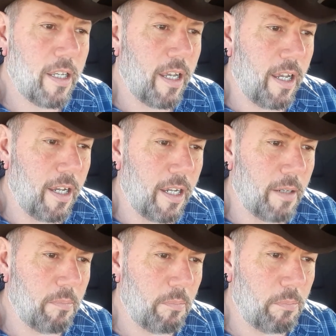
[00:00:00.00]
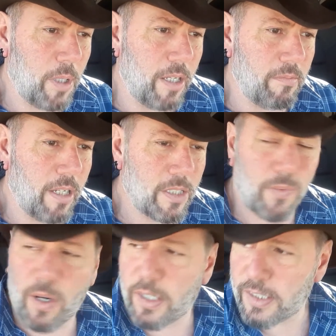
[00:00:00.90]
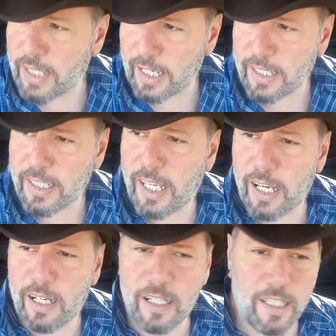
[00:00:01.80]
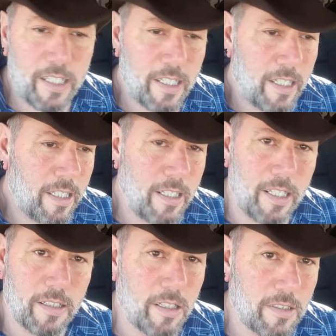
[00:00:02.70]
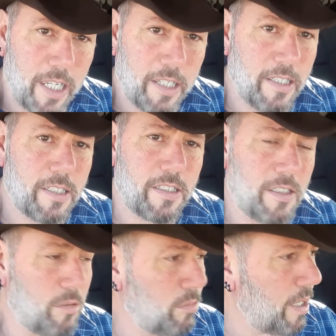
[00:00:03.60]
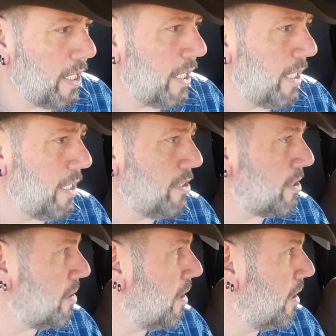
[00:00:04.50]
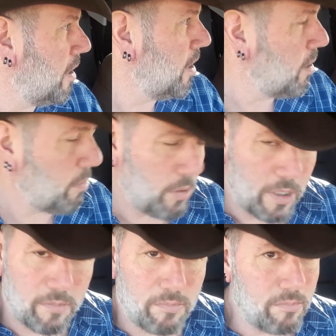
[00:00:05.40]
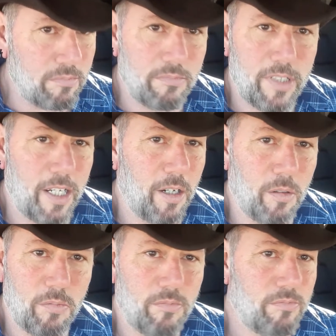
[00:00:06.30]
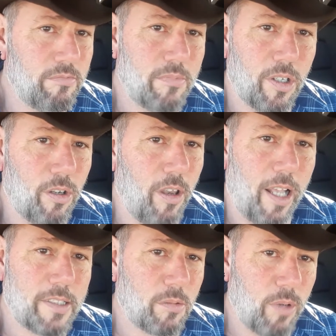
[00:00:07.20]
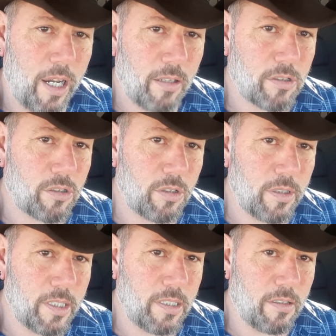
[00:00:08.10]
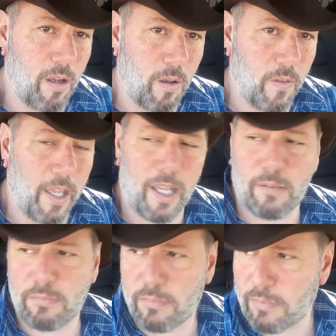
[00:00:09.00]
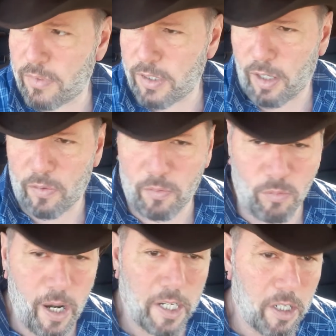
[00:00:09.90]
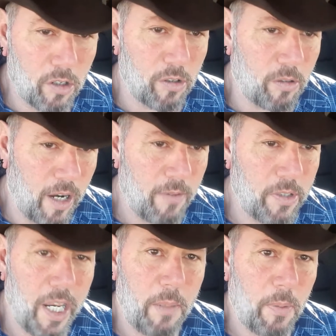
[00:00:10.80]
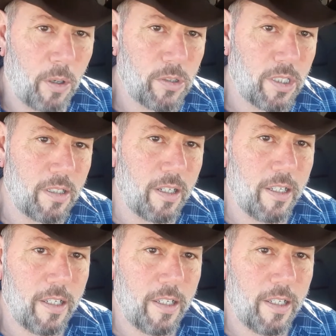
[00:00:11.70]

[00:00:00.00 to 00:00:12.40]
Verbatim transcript: Uh, but as far as daily carrying and taking it to the range and putting, you know, lots of rounds through it and all that, you know, the regular everyday person,